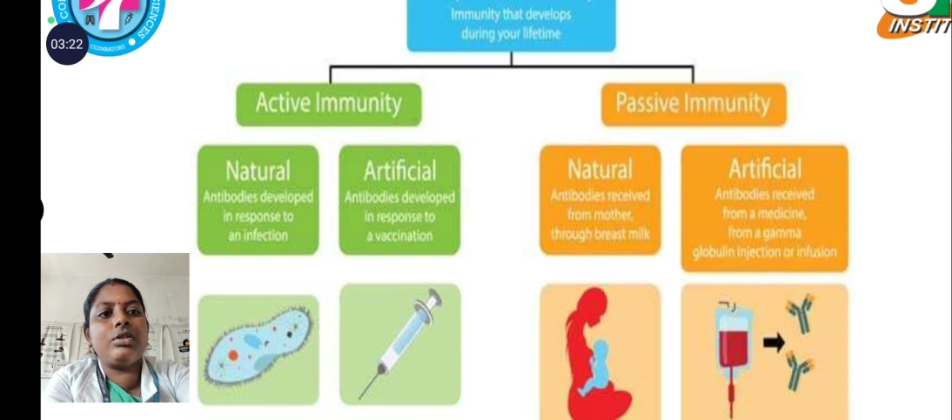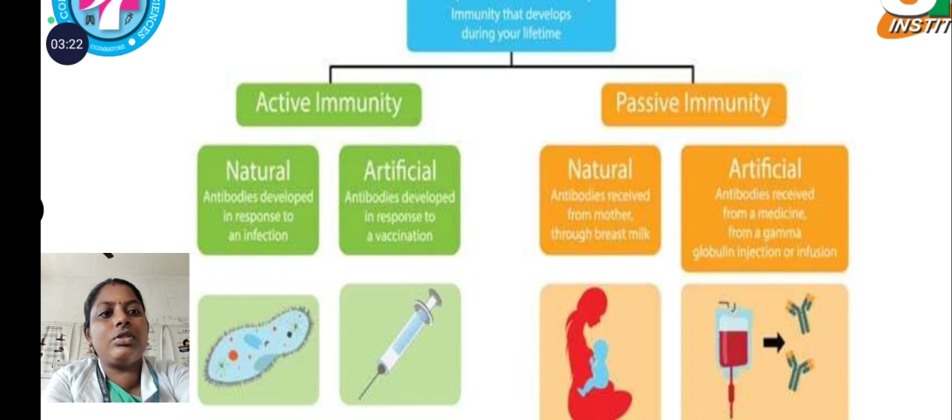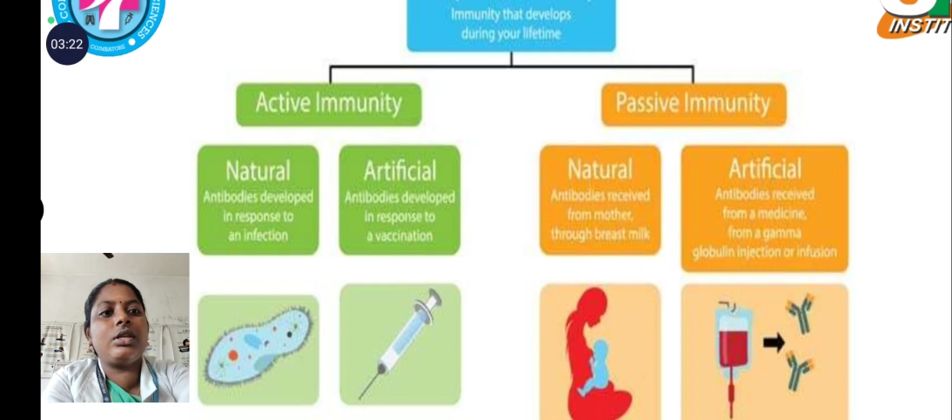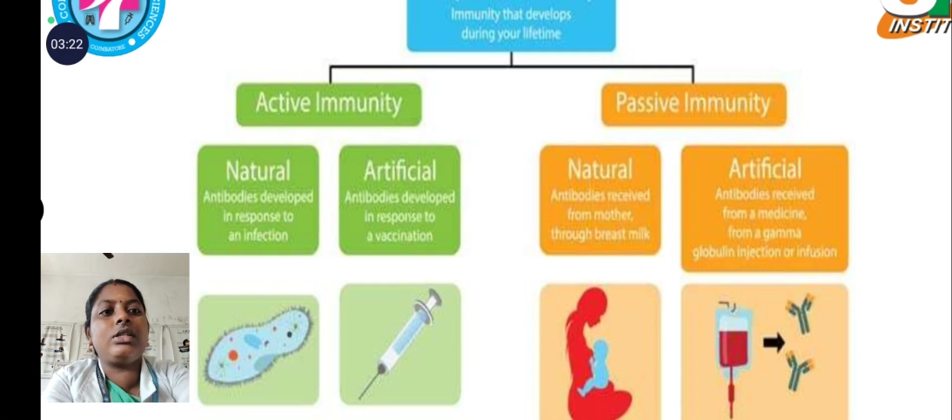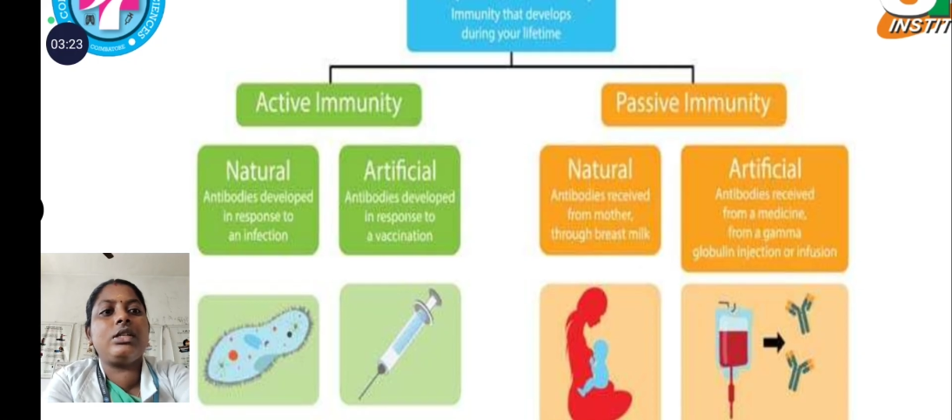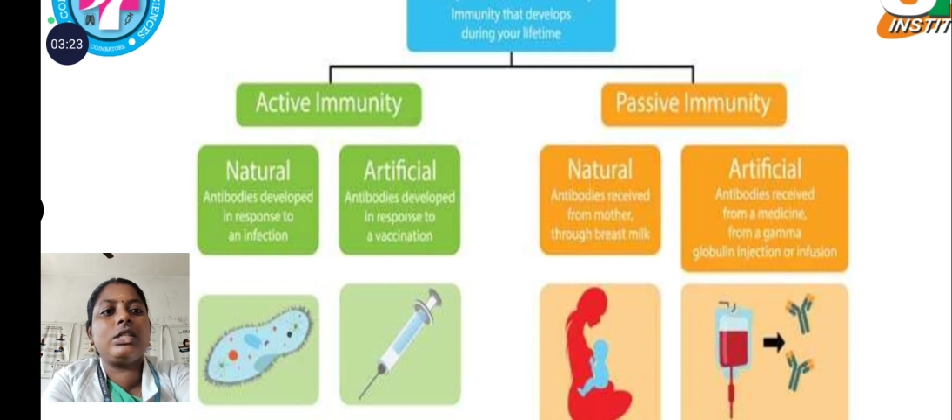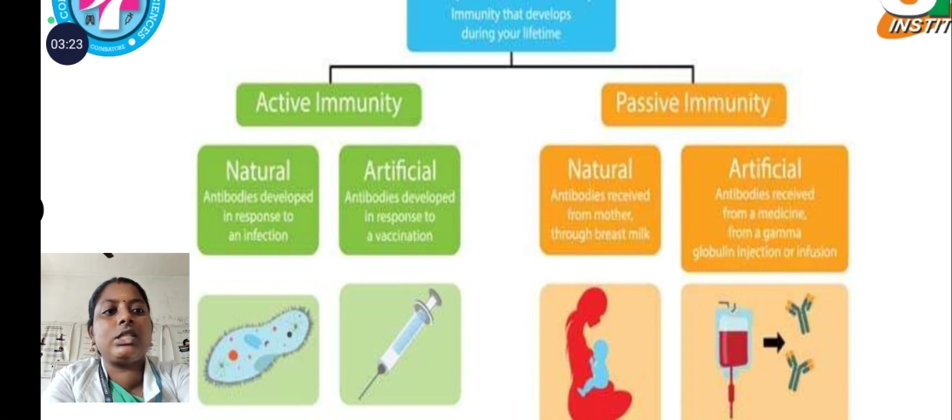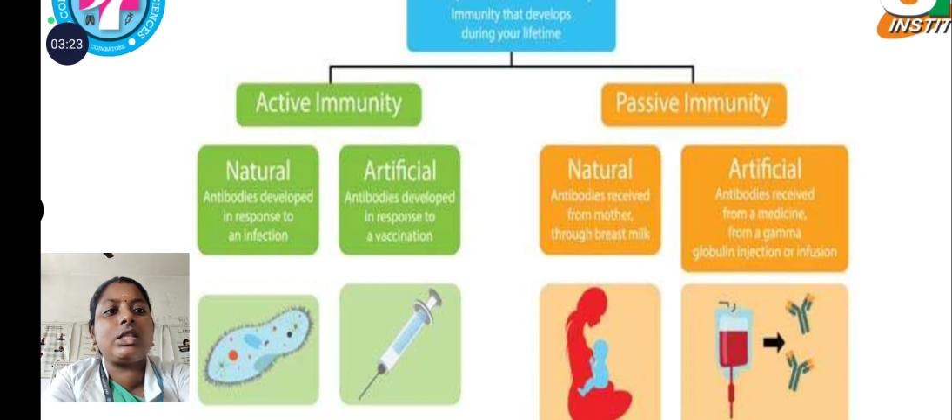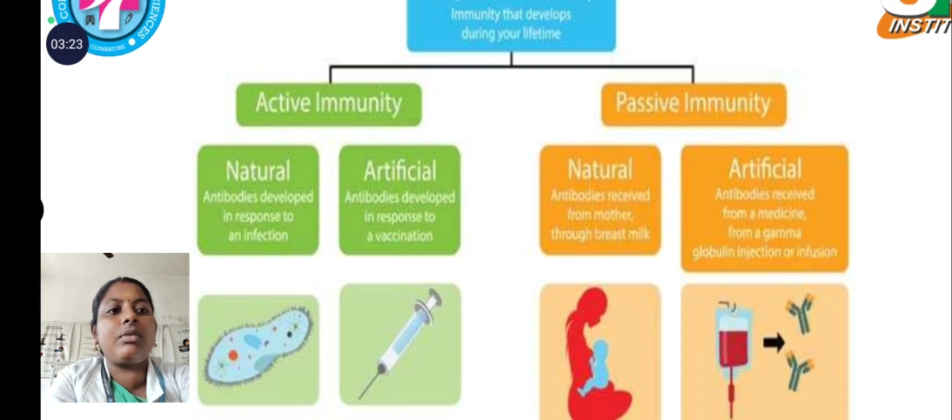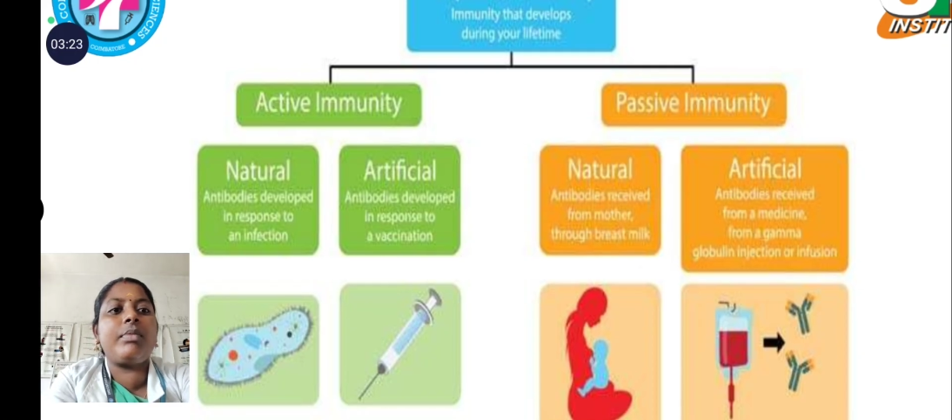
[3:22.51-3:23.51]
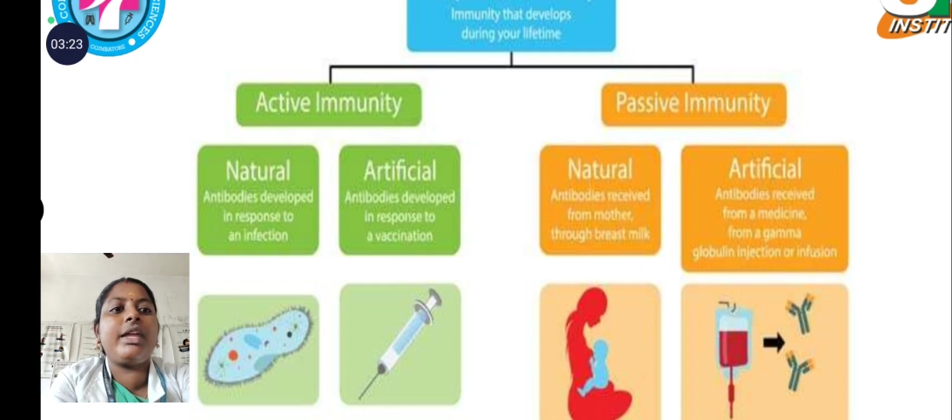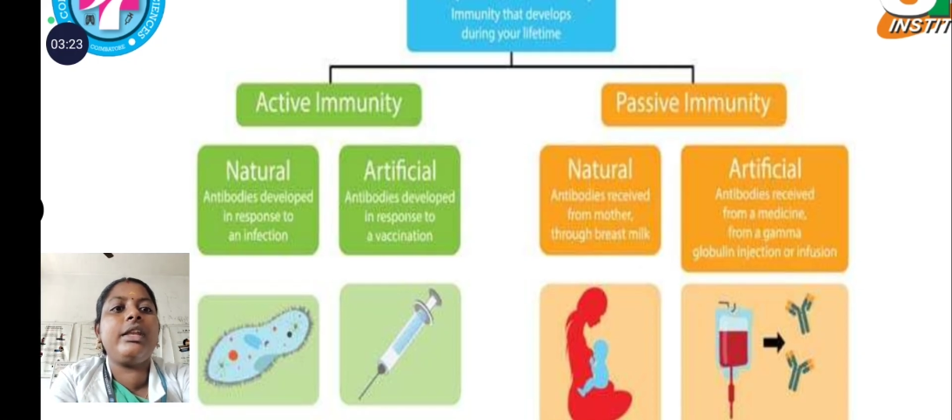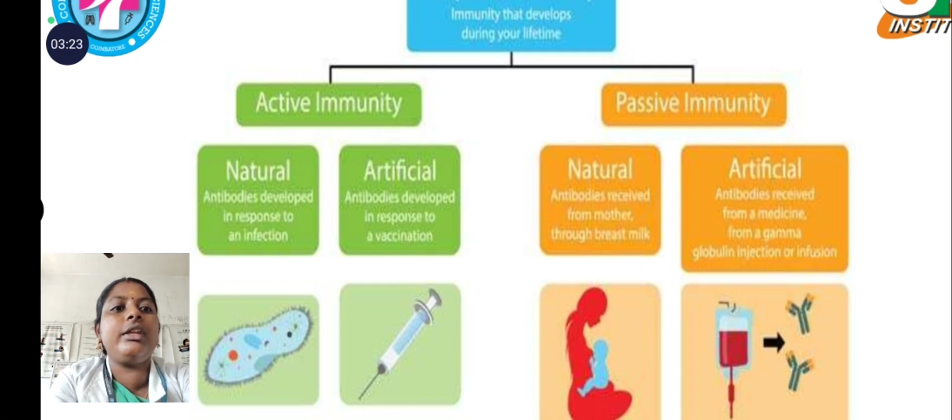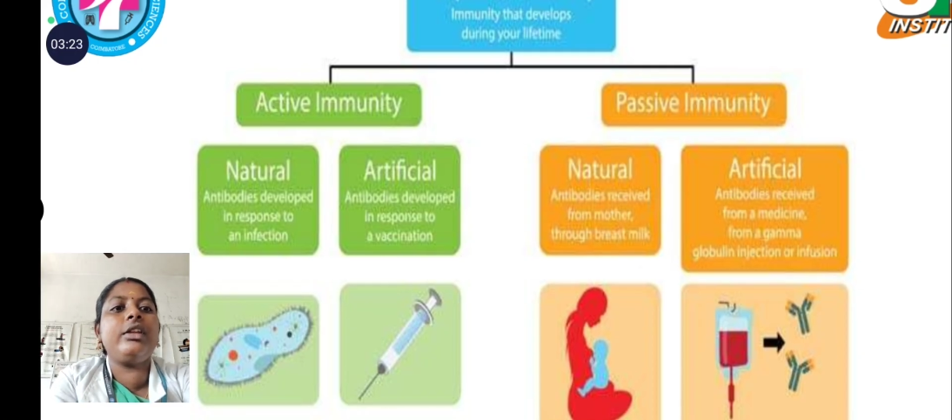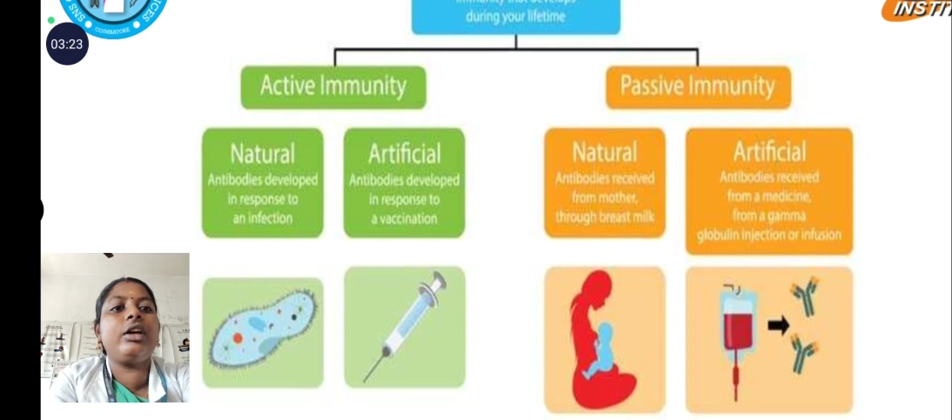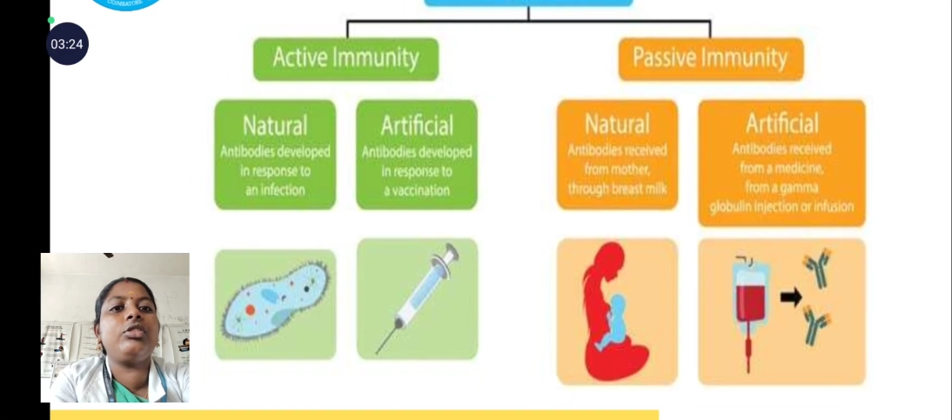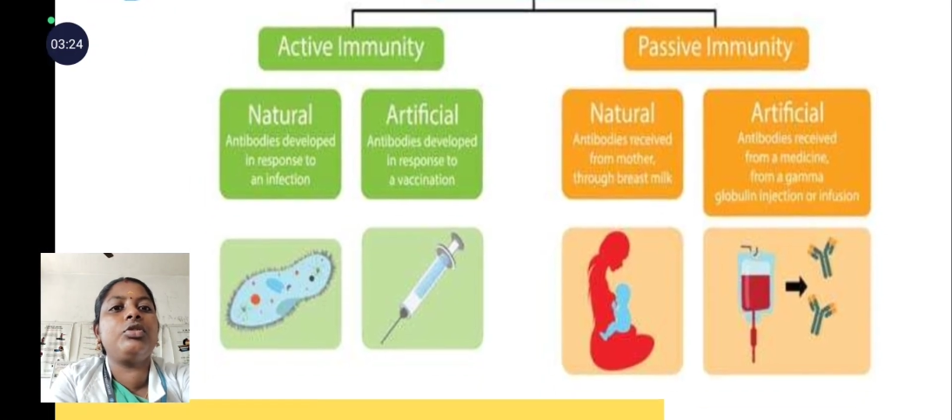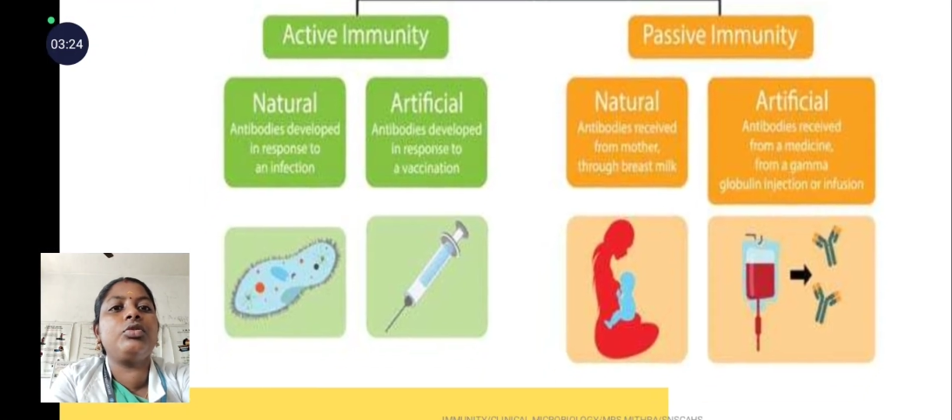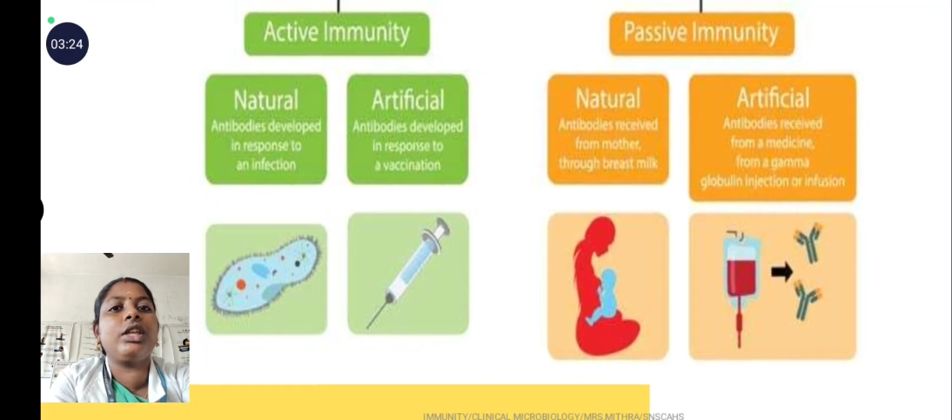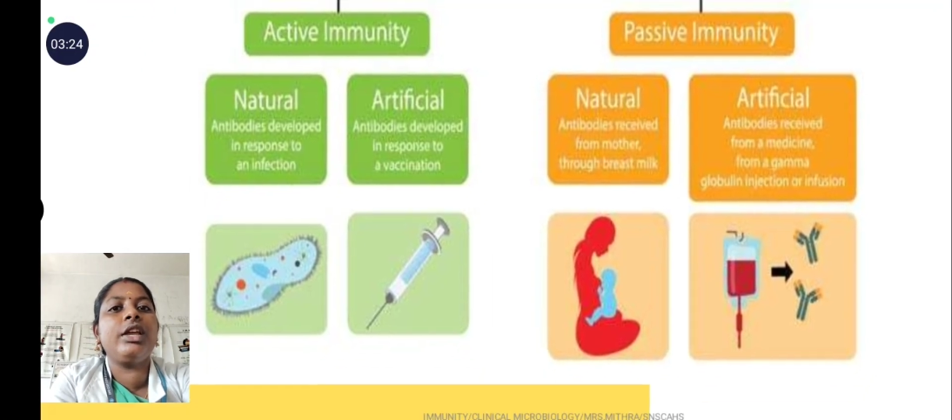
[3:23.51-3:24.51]
So it is mainly done
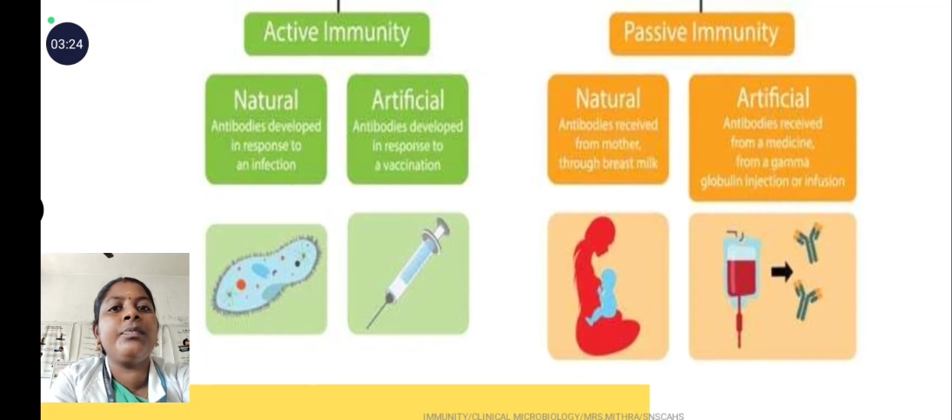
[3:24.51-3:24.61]
through the